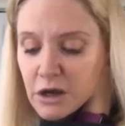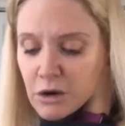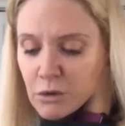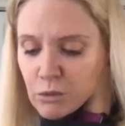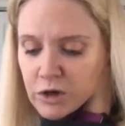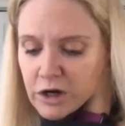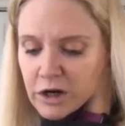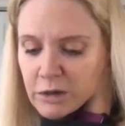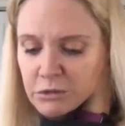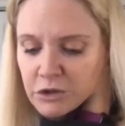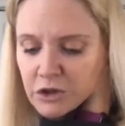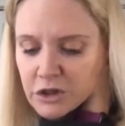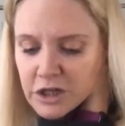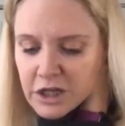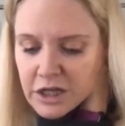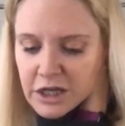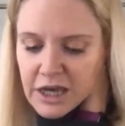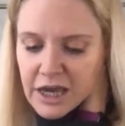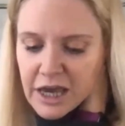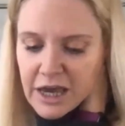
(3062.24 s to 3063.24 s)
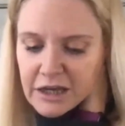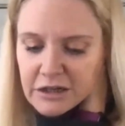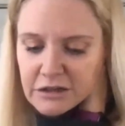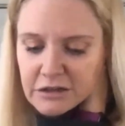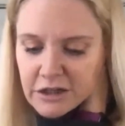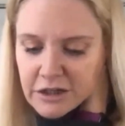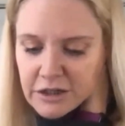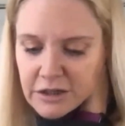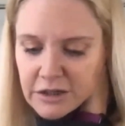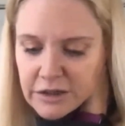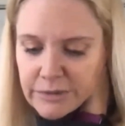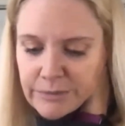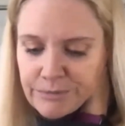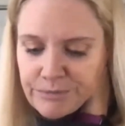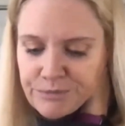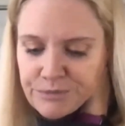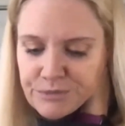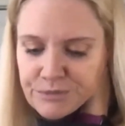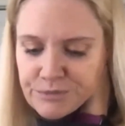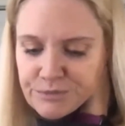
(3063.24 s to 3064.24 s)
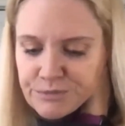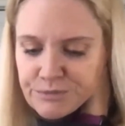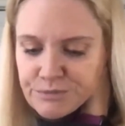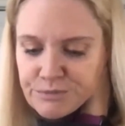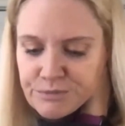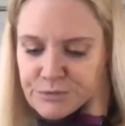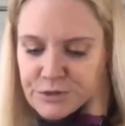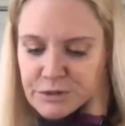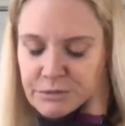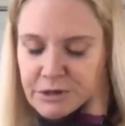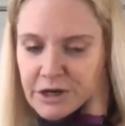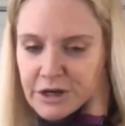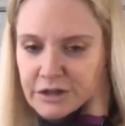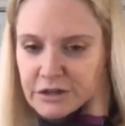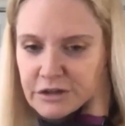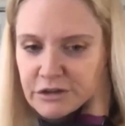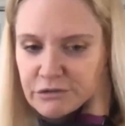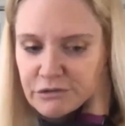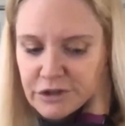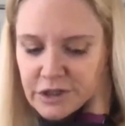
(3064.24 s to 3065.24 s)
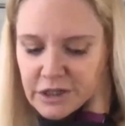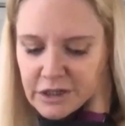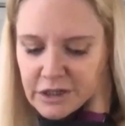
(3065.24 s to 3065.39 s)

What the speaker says: when I'm looking at some kind of